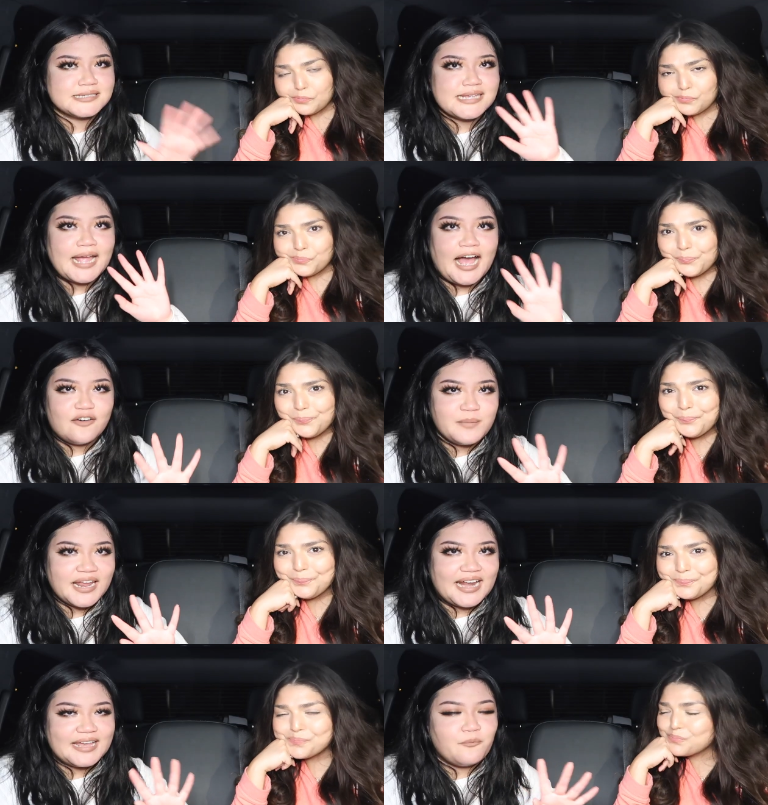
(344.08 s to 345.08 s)
Speaker 1: Since I have
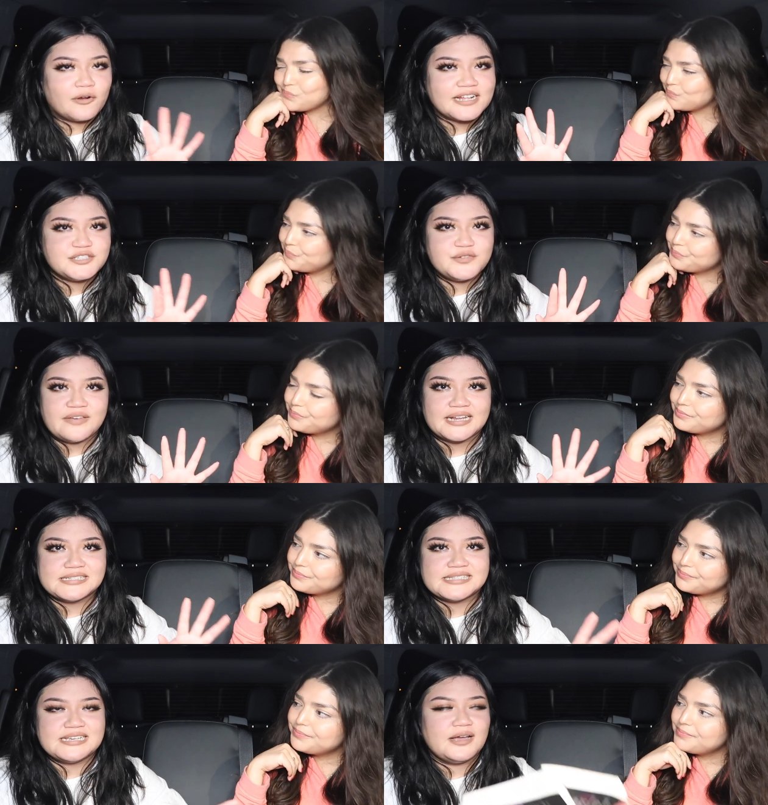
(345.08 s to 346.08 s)
been getting more into
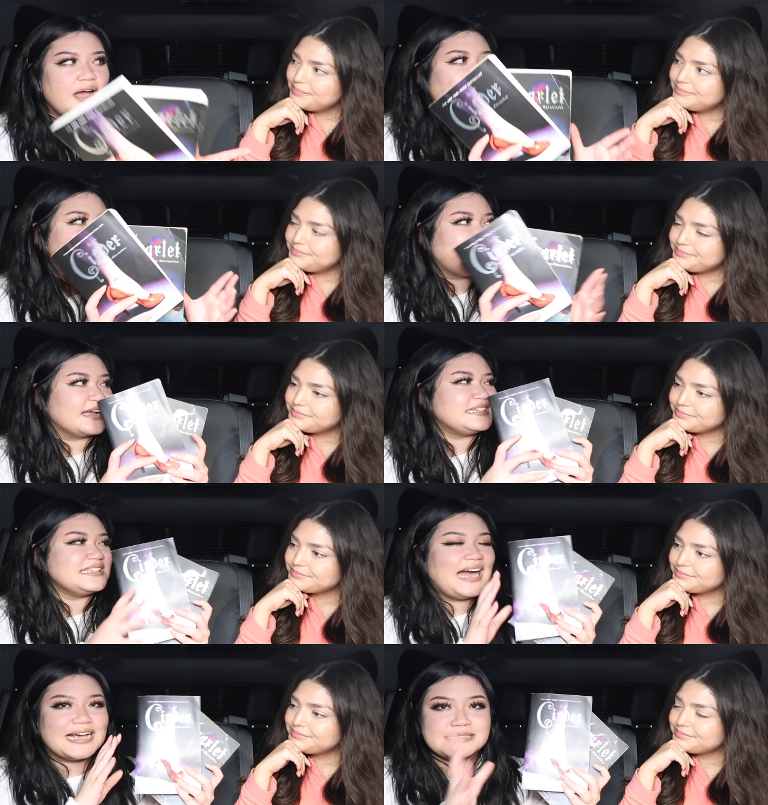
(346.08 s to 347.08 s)
fantasy, like a
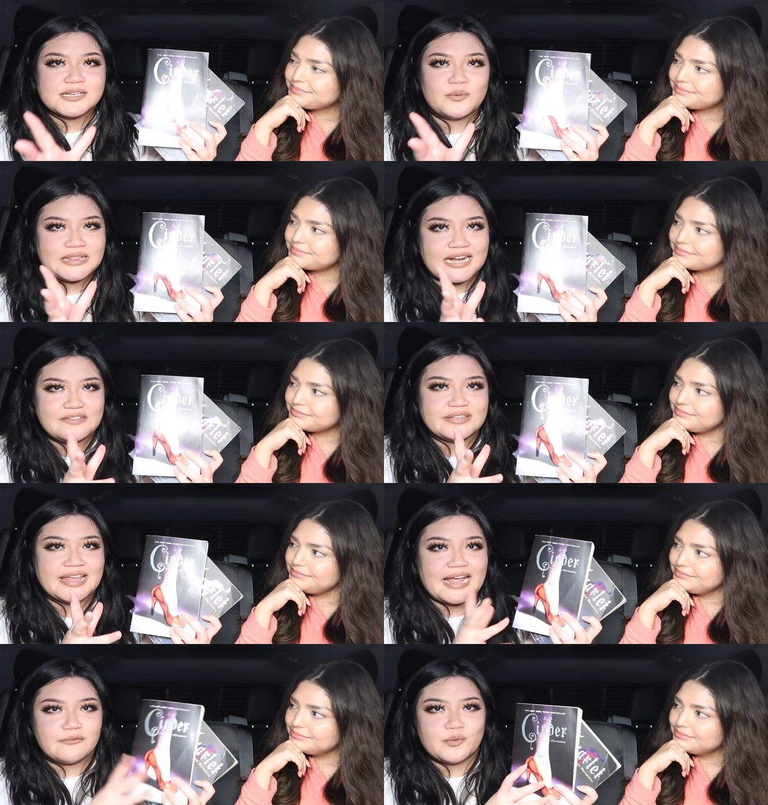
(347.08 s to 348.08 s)
classic one that I feel
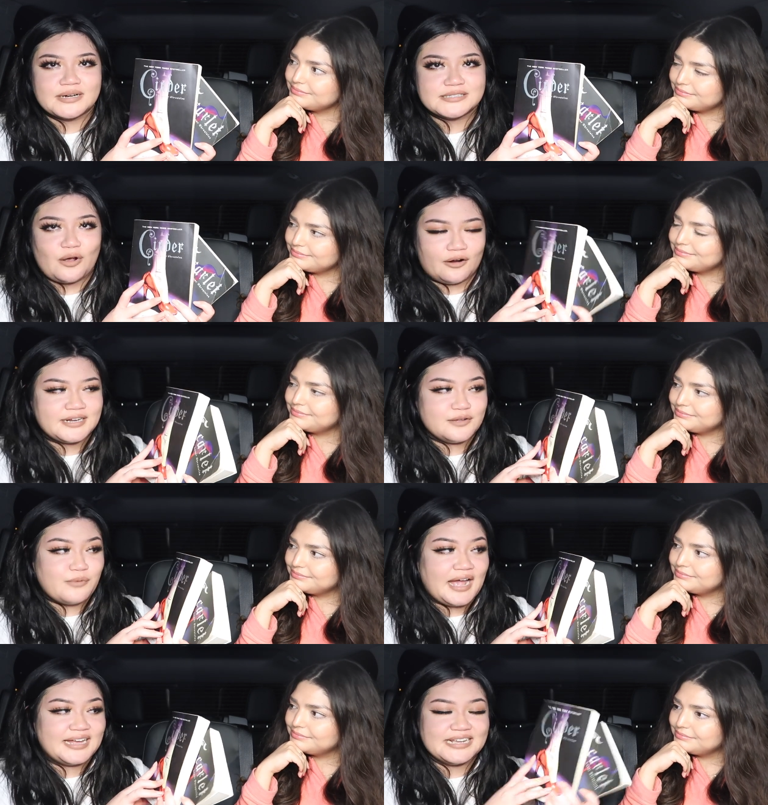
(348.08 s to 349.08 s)
like everyone has already
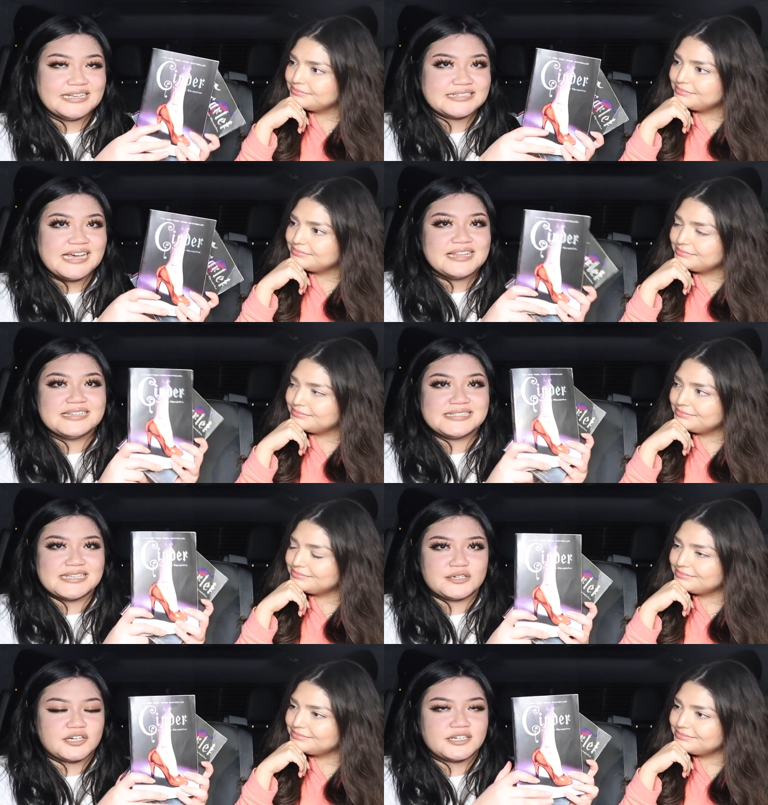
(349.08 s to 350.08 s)
read is the
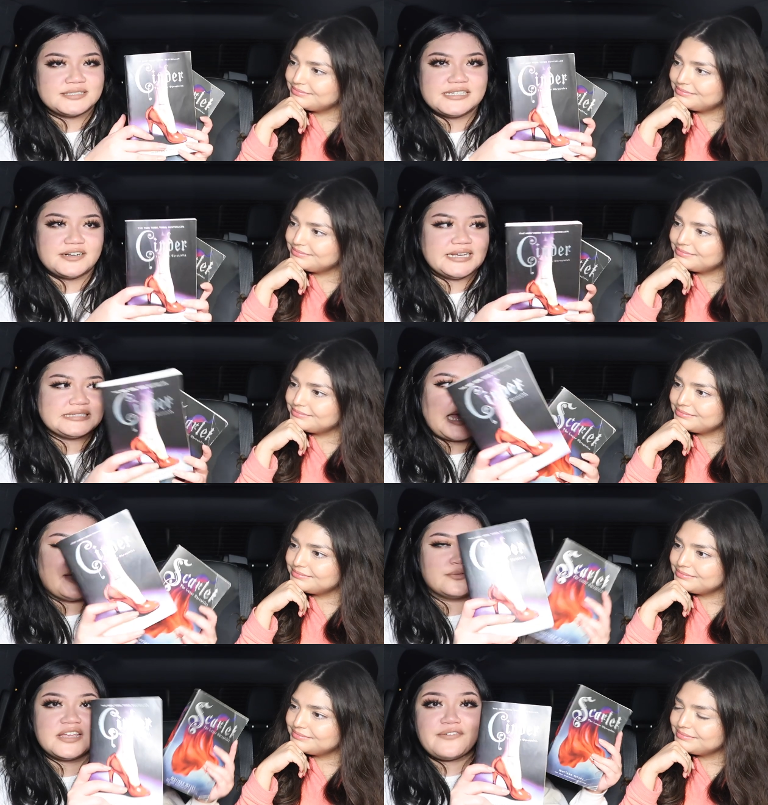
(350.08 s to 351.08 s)
Cinder series.
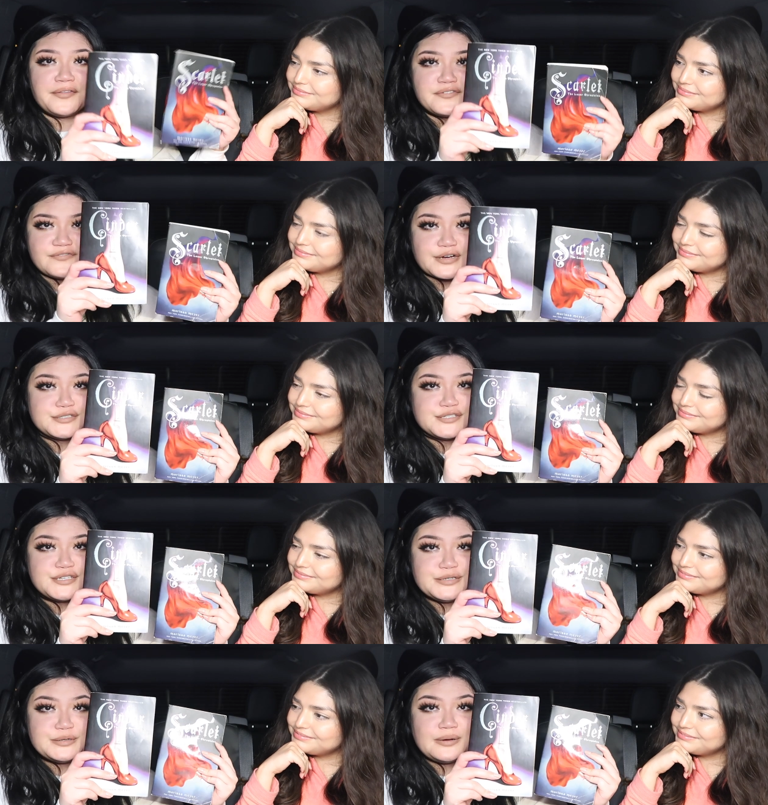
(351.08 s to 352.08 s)
I only found the first
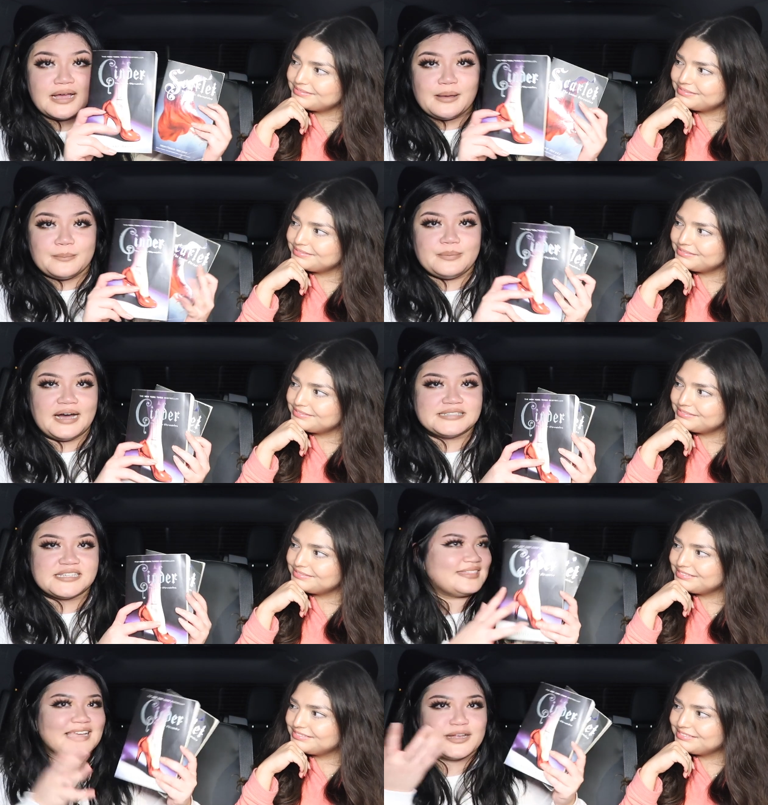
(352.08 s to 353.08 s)
two, but
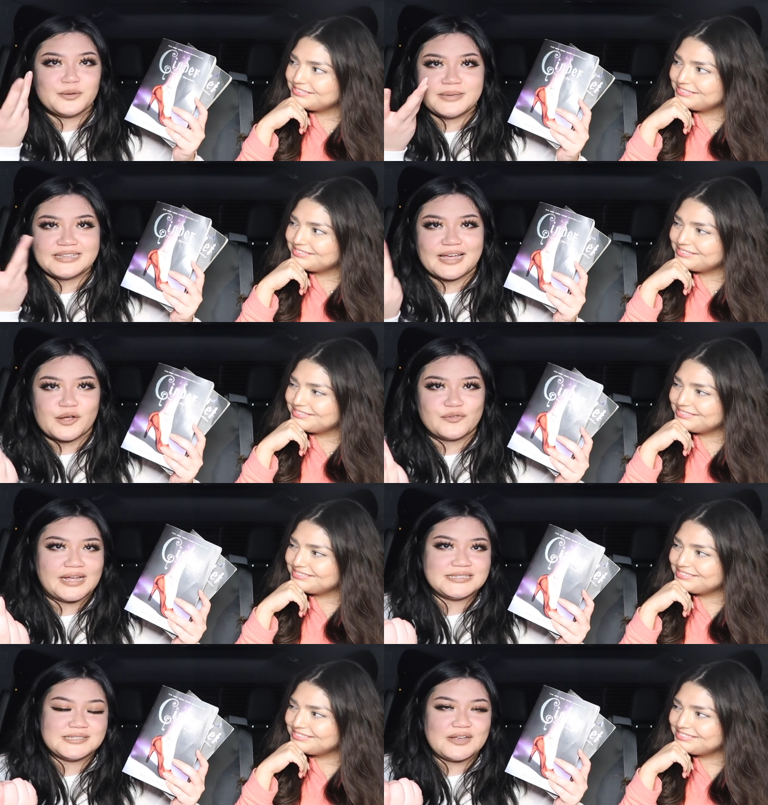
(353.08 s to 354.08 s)
I think it'll be like a
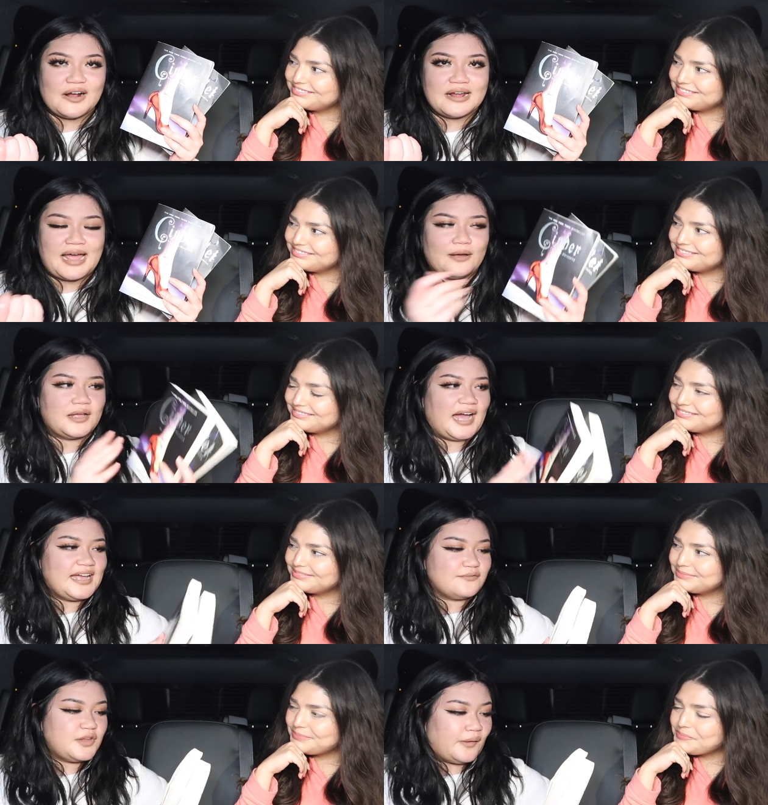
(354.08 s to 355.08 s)
great start. I, I
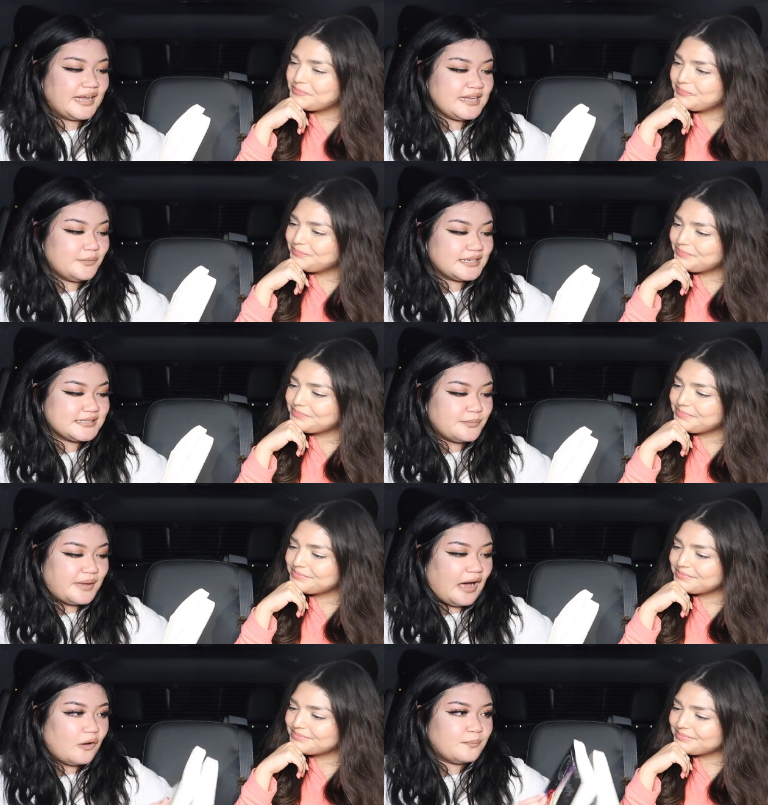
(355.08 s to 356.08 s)
have no idea what it's
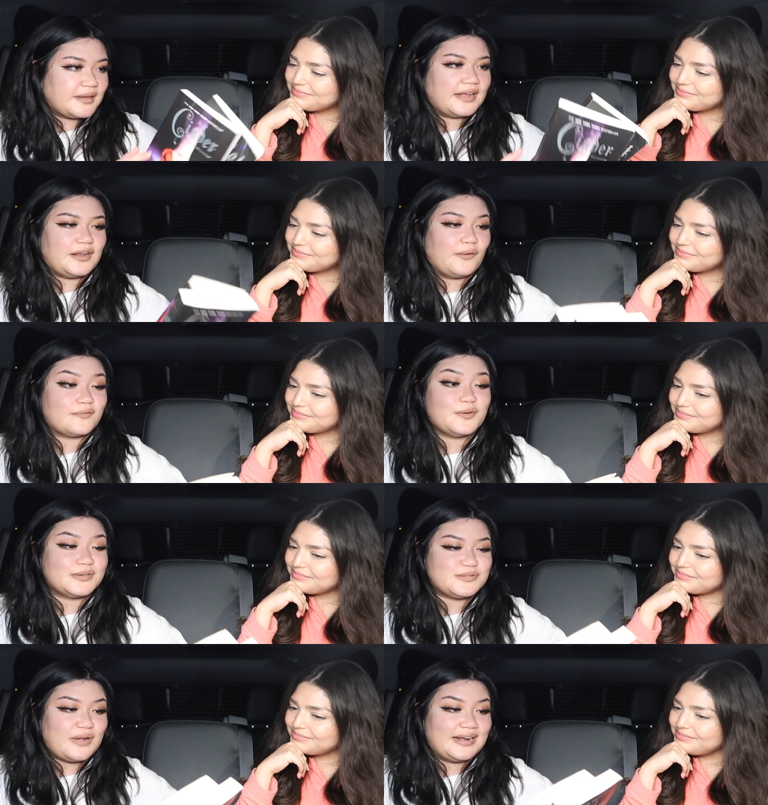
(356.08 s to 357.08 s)
about, but I know
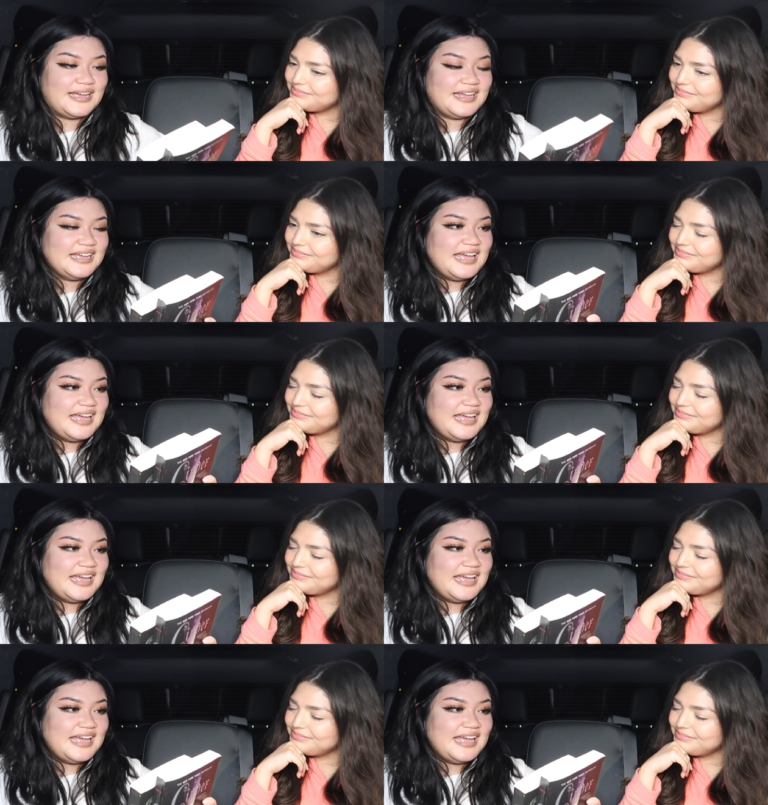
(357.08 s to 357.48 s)
everyone's read it